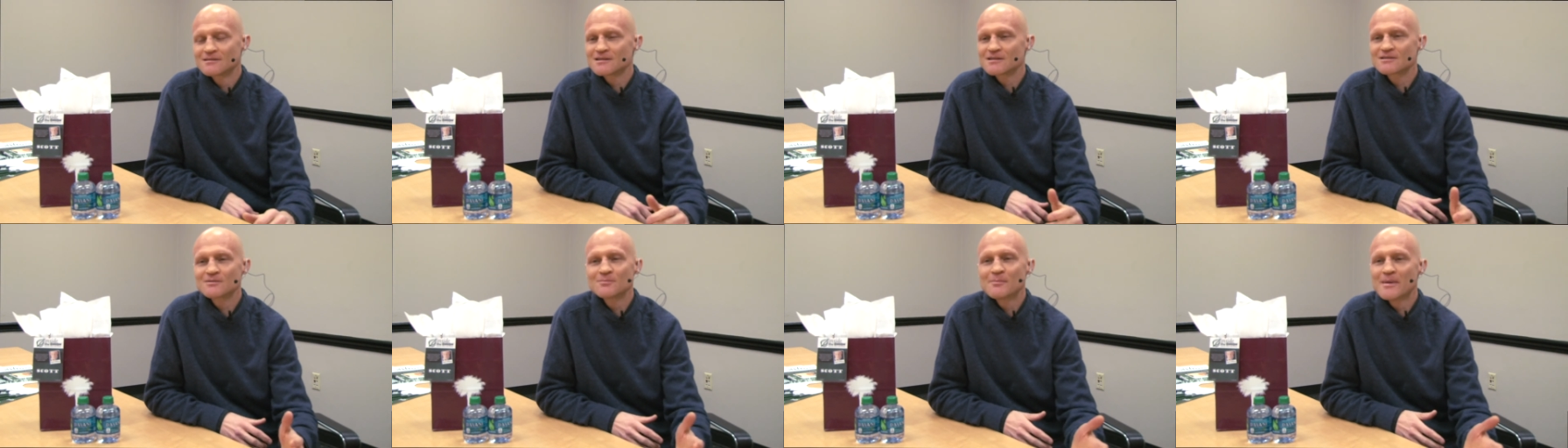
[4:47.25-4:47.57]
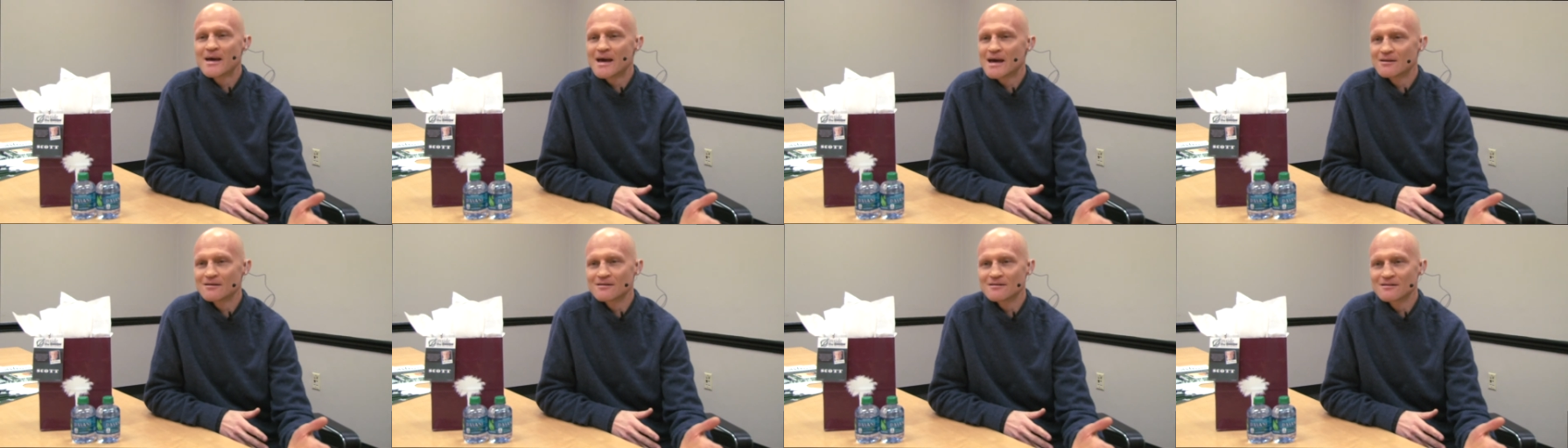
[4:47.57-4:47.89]
doesn't
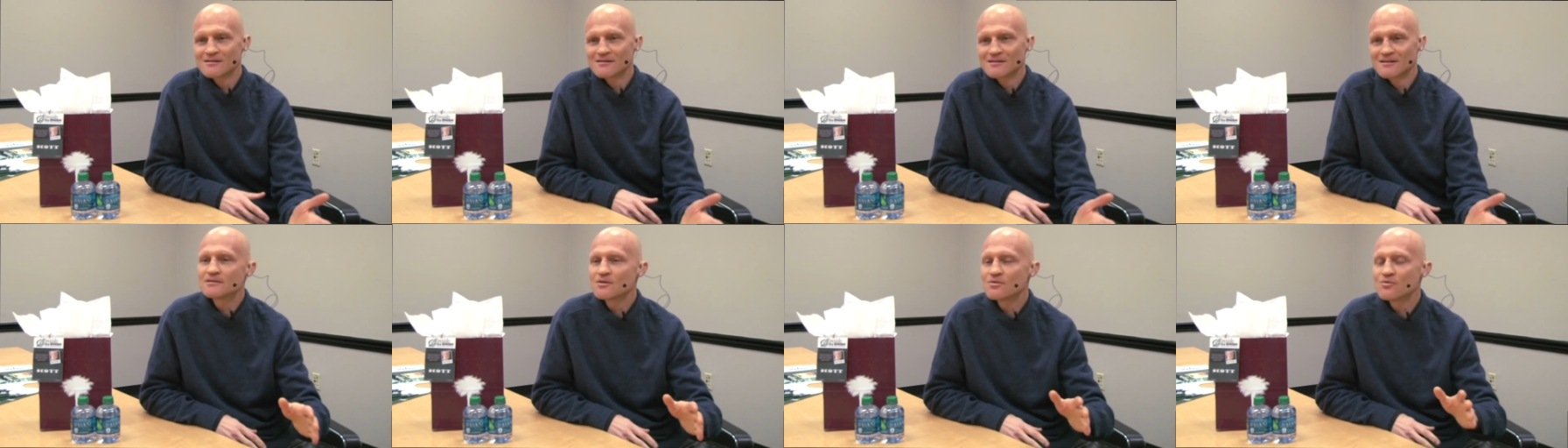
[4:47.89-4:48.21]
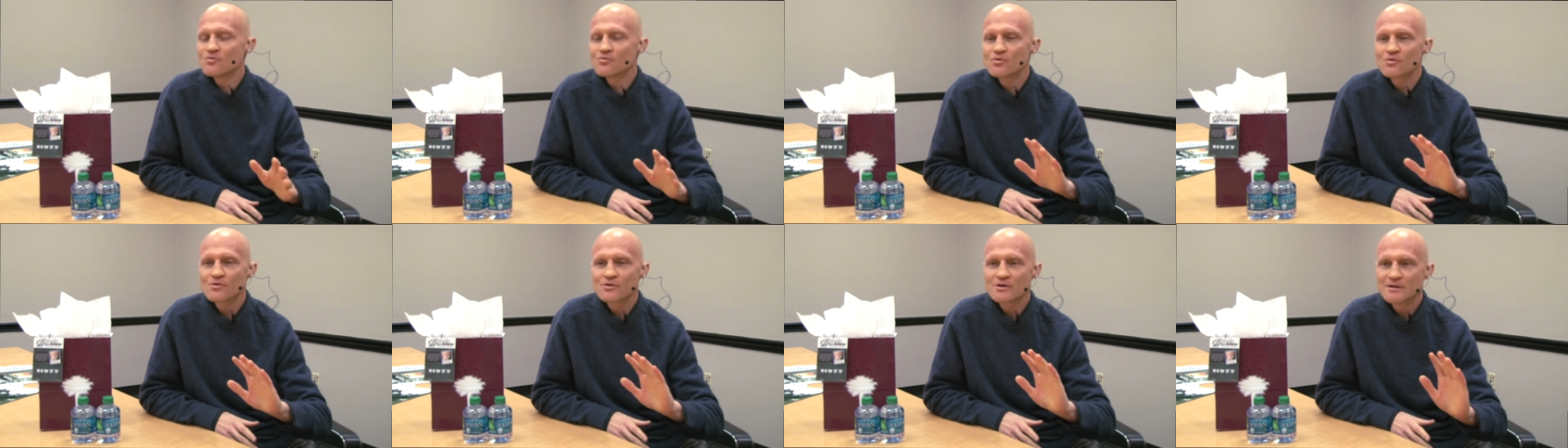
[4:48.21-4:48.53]
matter.
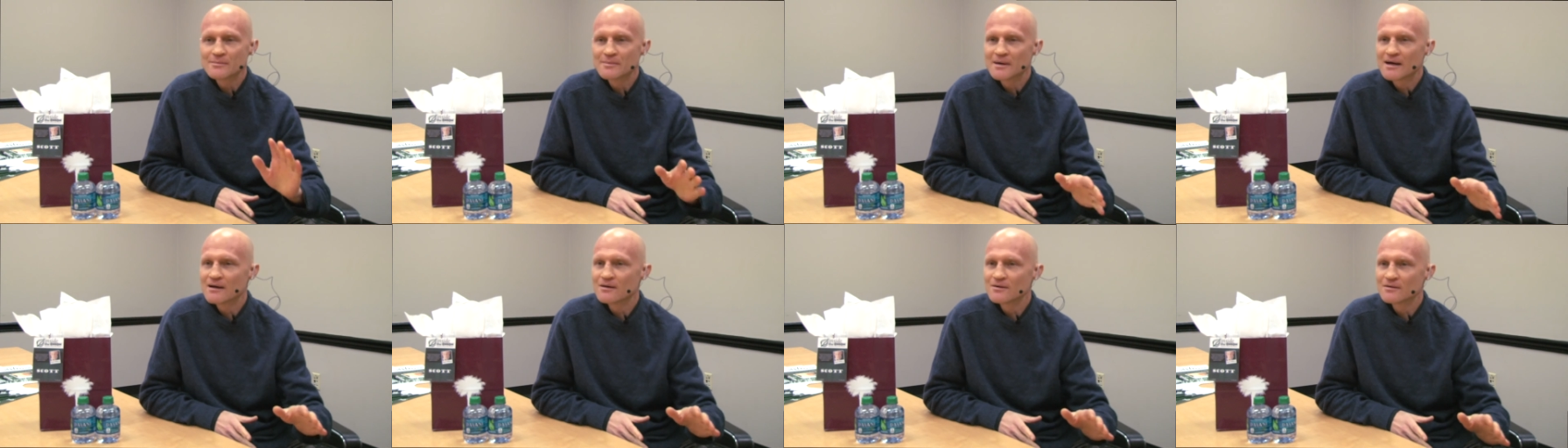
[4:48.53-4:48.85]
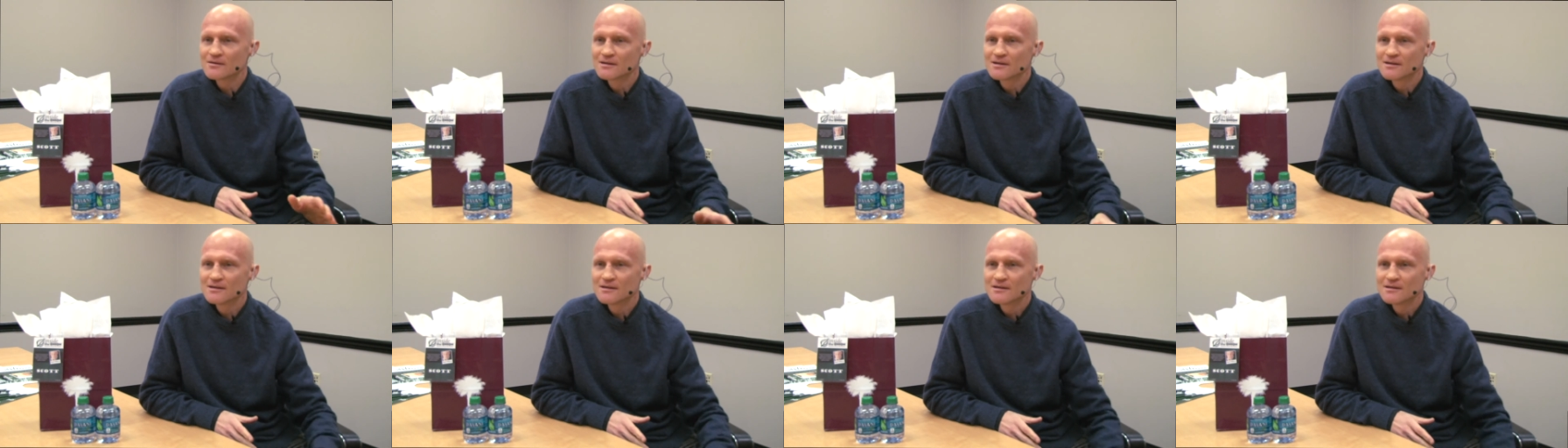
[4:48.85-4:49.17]
Don't worry
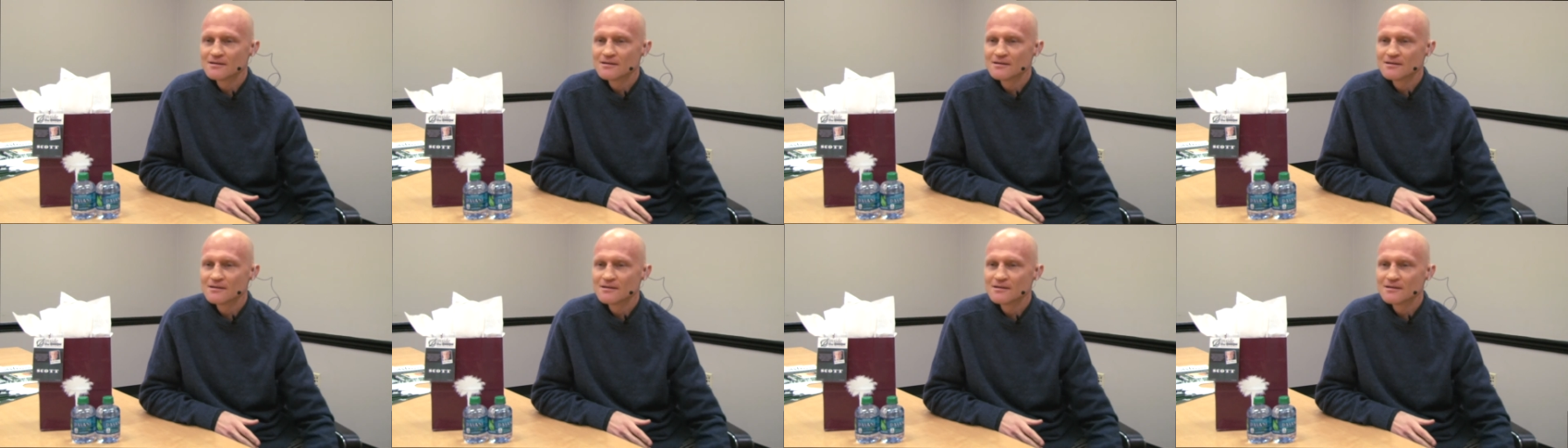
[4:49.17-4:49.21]
about